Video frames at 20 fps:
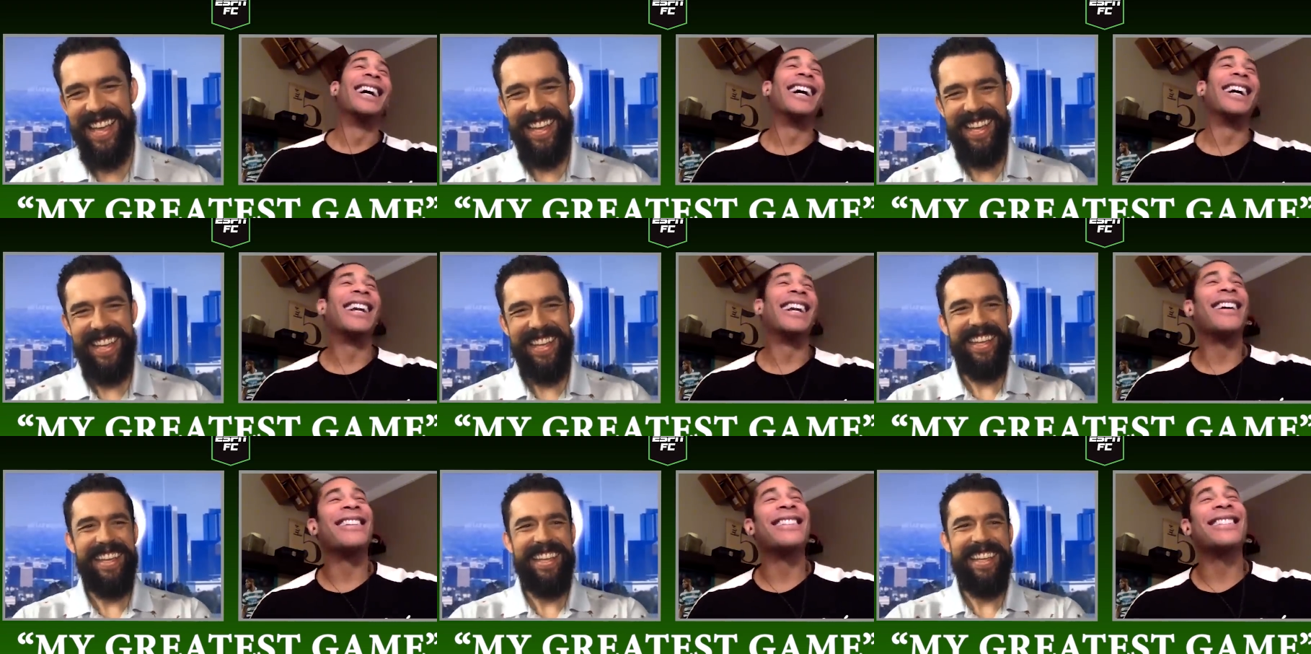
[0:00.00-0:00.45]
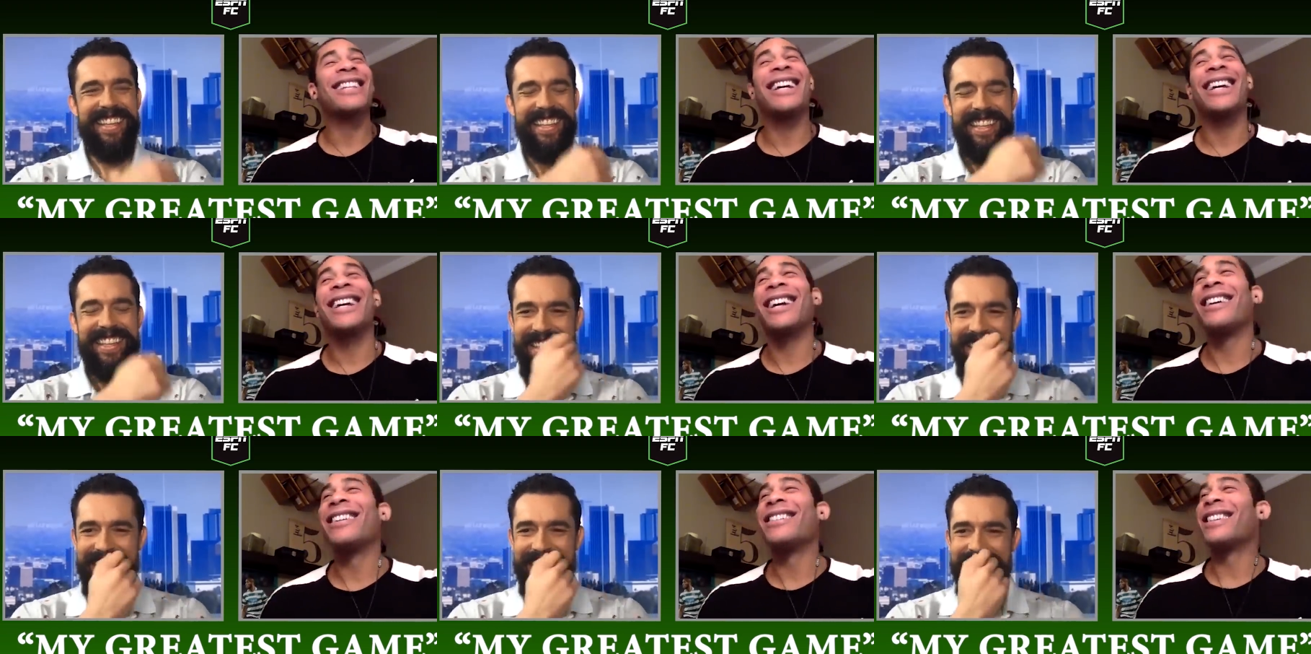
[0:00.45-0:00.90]
Speaker 1: I was
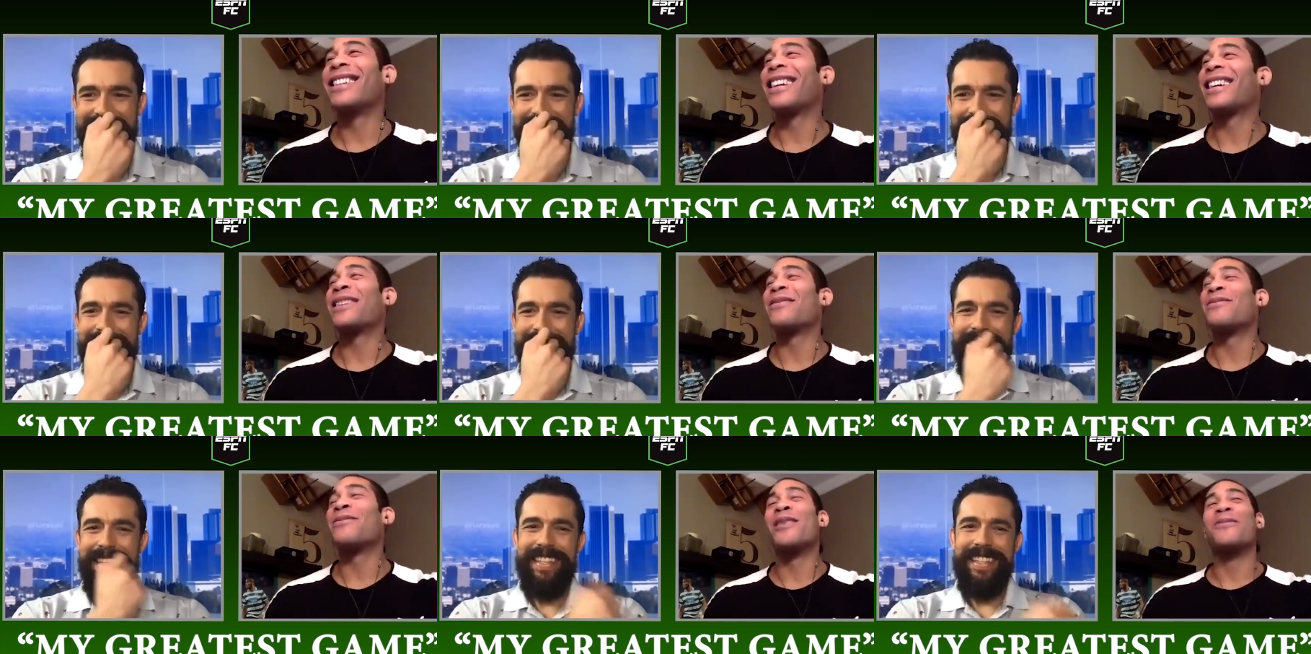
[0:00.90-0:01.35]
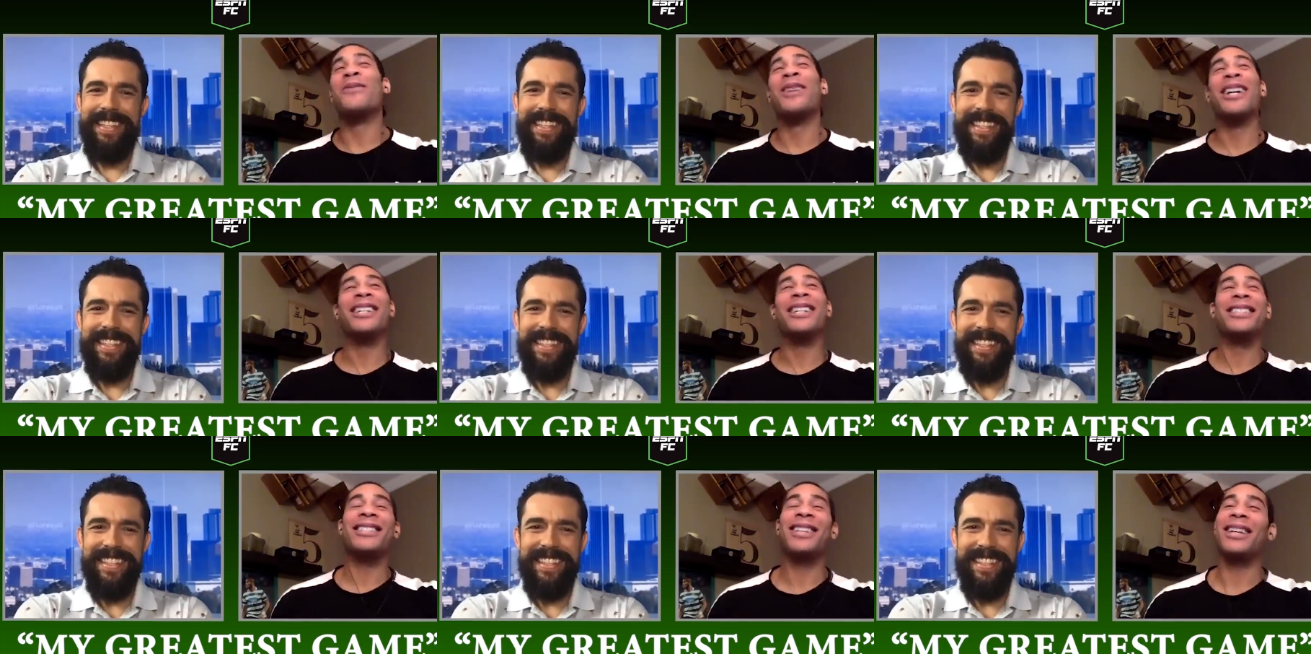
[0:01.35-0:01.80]
like, come on,
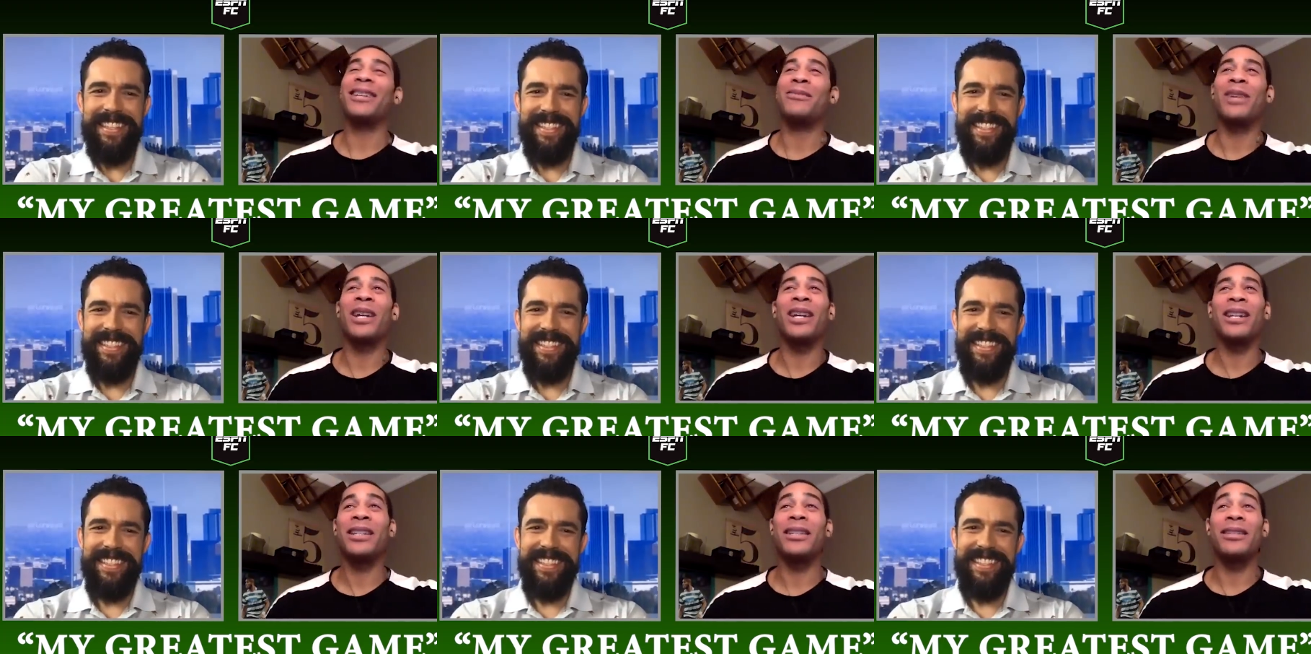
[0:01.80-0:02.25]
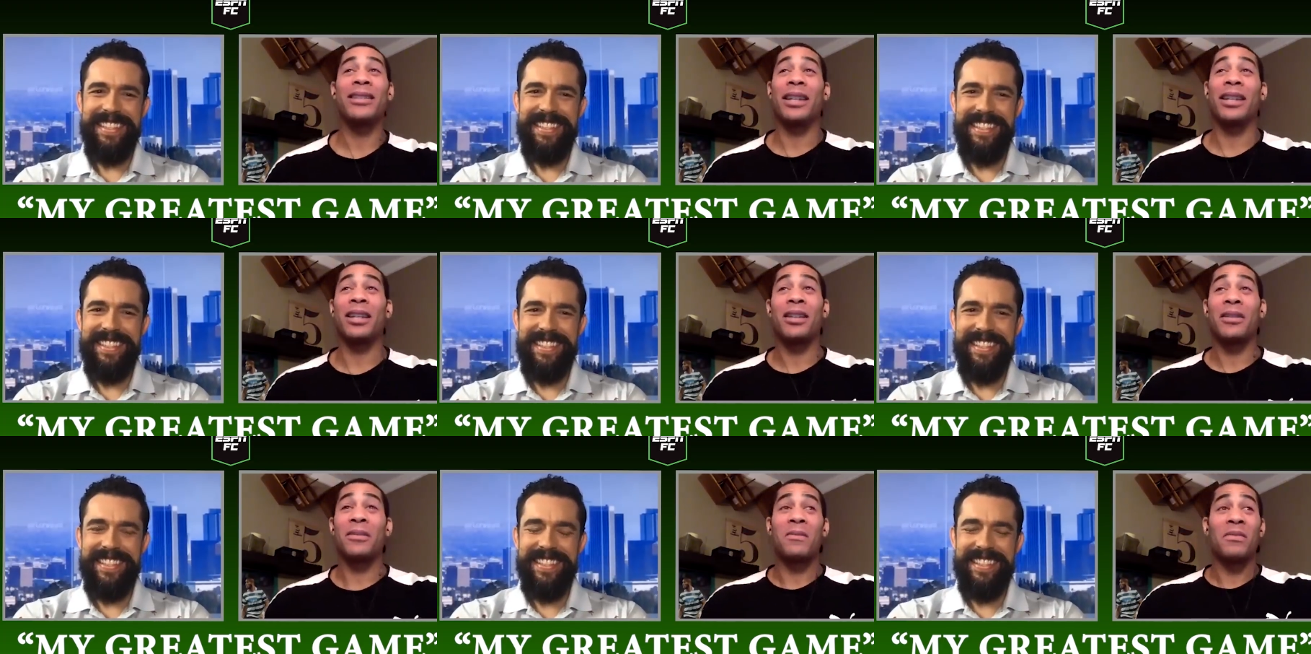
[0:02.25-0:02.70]
bro. He's like, man, he's
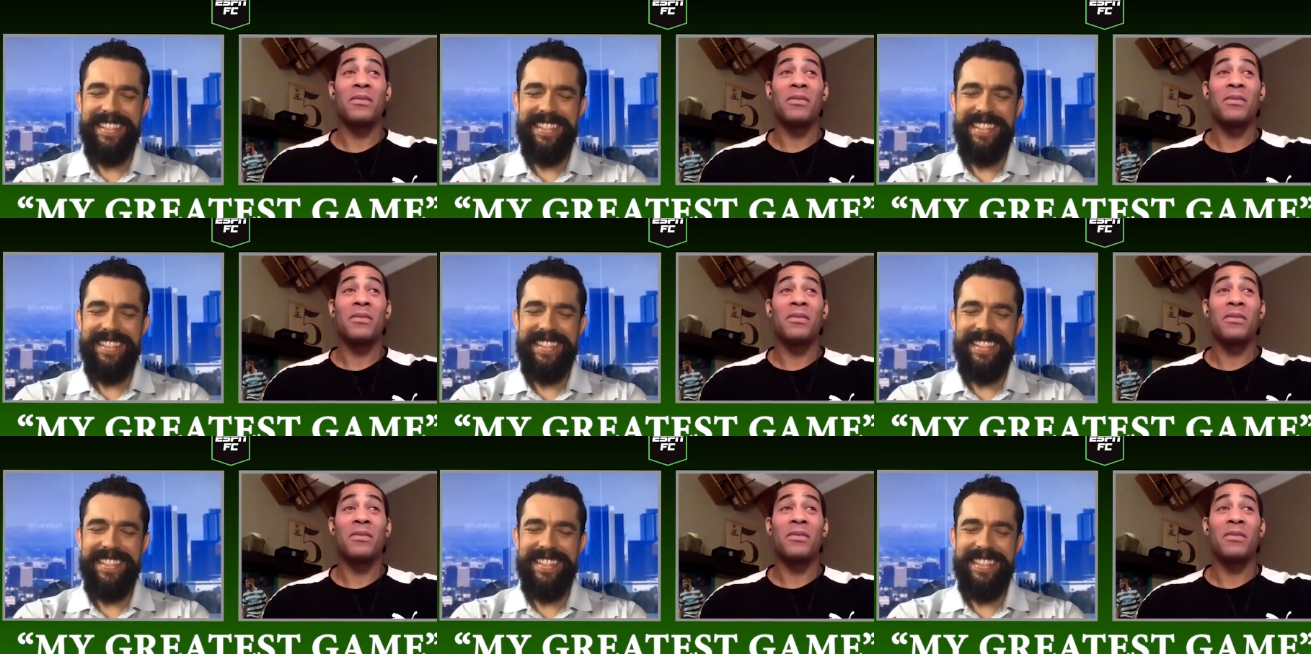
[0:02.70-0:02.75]
like,